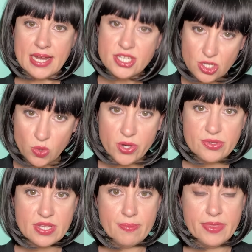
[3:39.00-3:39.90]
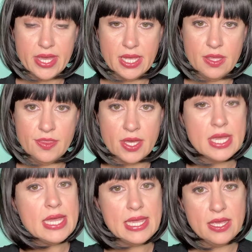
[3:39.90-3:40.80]
And to quote something that
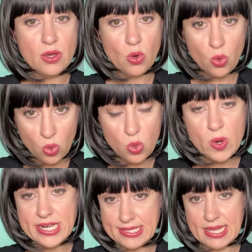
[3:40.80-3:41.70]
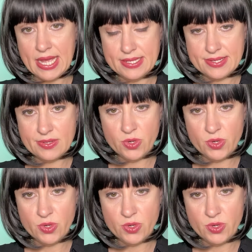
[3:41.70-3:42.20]
he always says,